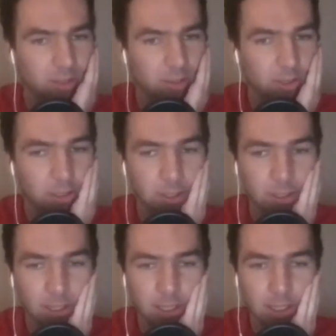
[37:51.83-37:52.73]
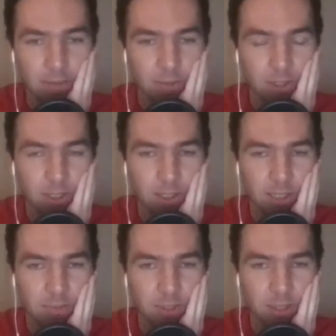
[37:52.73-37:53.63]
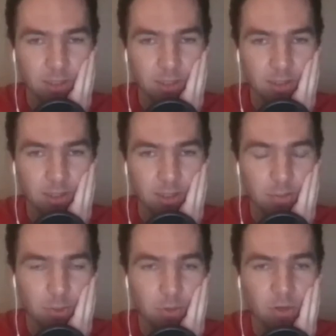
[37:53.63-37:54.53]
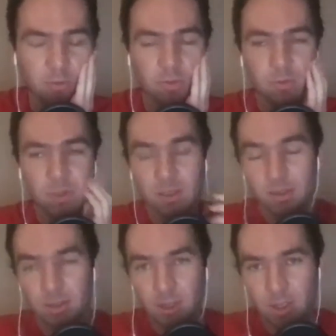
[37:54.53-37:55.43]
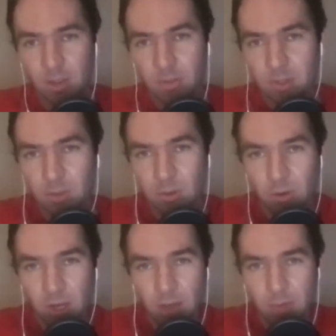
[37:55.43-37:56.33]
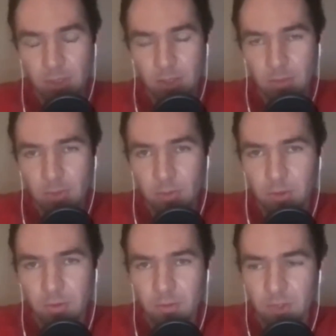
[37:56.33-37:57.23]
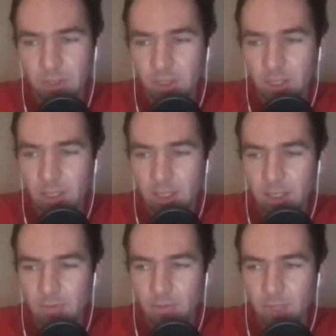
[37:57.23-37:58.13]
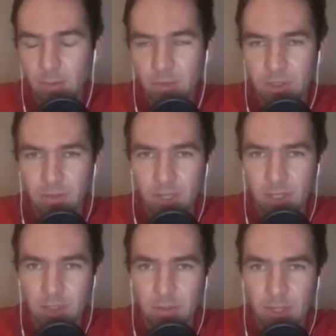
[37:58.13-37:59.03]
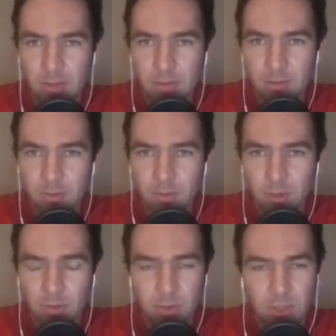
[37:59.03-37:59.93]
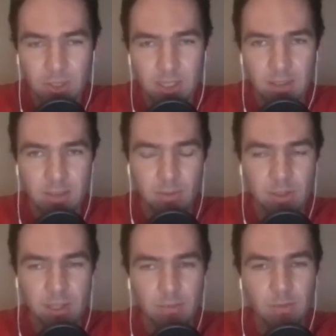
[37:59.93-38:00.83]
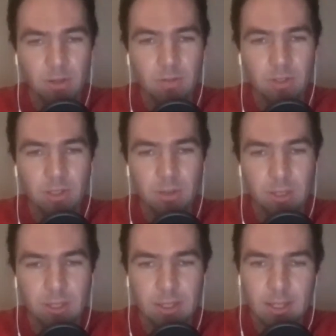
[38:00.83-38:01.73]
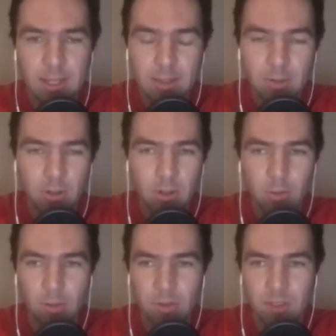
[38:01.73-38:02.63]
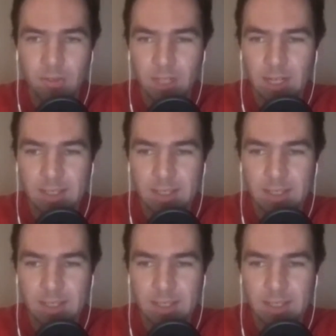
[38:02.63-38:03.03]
So I think Southgate built on from obviously the World Cup, and it proved that that wasn't a flash in the pan, obviously, by taking us one step further. So a lot of positives, lads.